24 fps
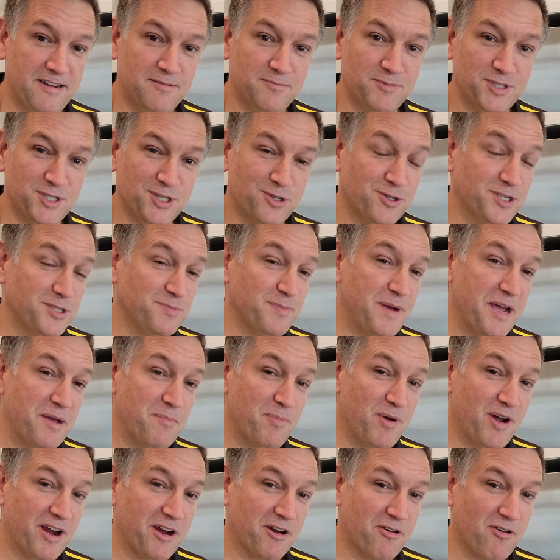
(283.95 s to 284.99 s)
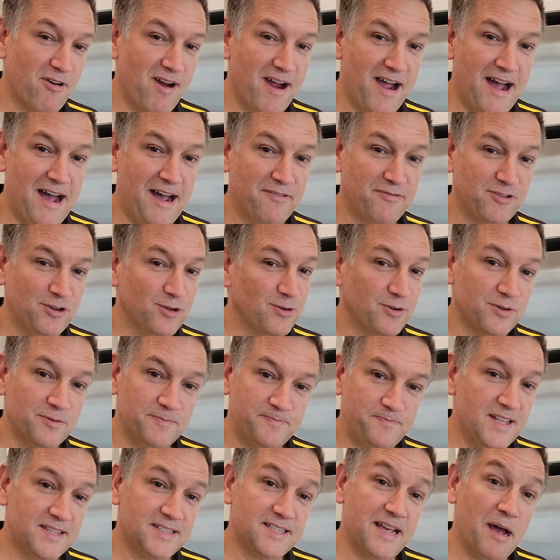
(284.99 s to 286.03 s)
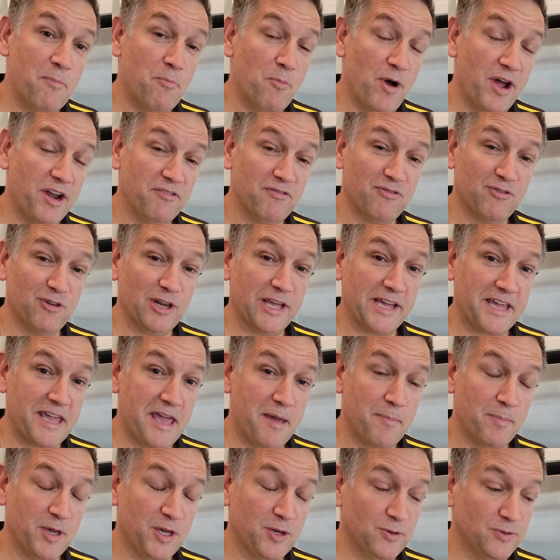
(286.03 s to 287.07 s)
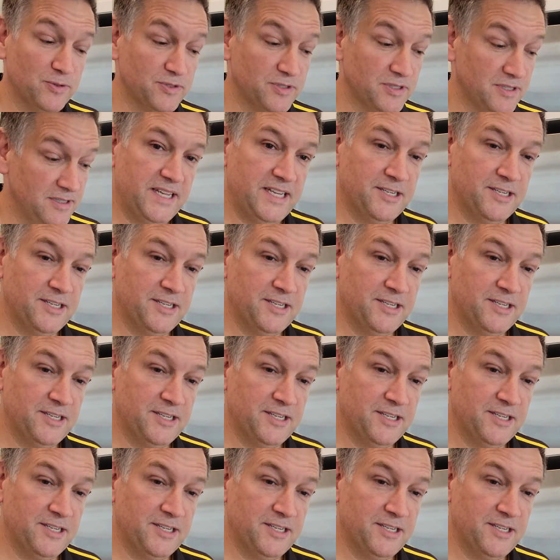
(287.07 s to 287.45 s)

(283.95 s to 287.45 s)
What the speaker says: I'm sure is made by Kraft or someone full of chemicals.